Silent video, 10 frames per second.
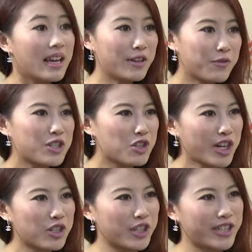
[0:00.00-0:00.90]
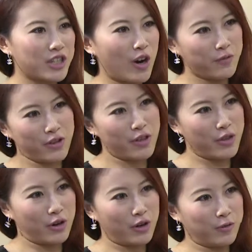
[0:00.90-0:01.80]
Infrastructure is often
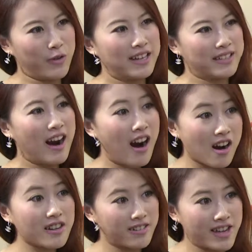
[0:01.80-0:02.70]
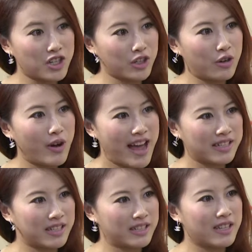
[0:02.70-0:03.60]
thought of as hard national
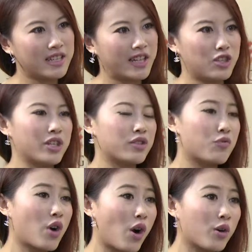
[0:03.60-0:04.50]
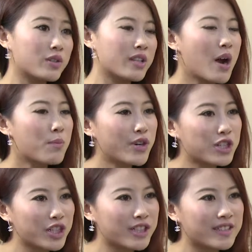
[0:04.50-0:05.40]
assets such as roads,
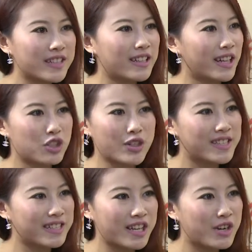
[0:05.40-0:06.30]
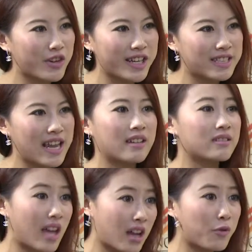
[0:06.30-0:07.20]
bridges, electricity grids, and
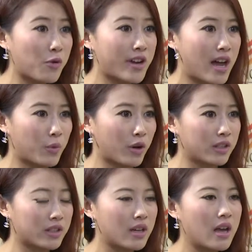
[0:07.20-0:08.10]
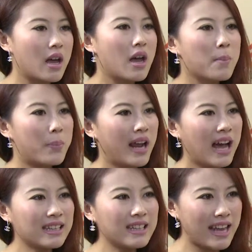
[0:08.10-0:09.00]
telephone networks. But
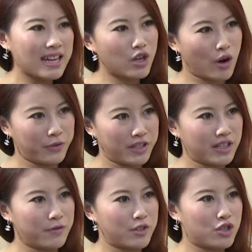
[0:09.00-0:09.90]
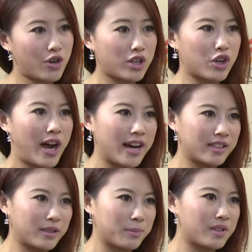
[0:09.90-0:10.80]
other less obvious infrastructure
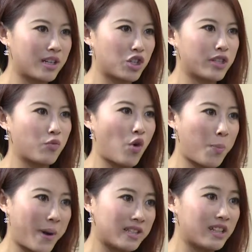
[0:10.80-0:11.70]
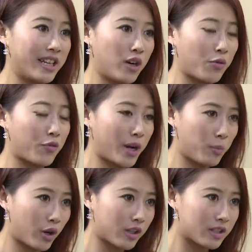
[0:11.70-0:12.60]
items such as robust legal
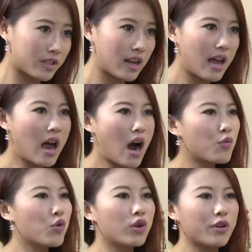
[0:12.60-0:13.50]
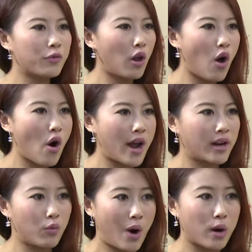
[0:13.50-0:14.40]
frameworks, a rule of law, and
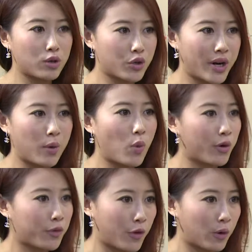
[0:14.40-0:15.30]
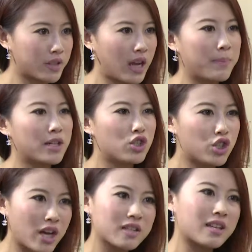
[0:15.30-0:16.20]
a well-trained workforce can be
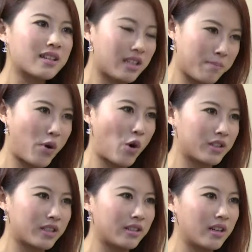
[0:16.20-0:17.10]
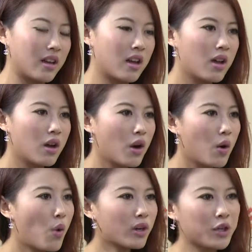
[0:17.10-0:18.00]
just as important.
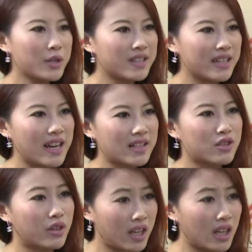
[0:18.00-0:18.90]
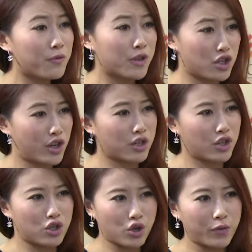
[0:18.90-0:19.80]
What do you see as the key infrastructure
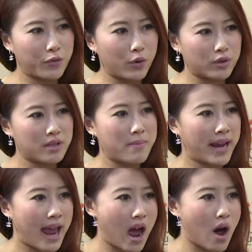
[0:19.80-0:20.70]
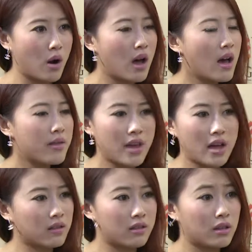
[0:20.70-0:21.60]
shortfalls in Macau
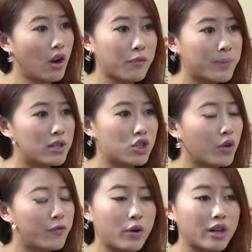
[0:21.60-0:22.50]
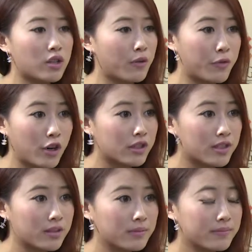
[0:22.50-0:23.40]
that the government should focus on first?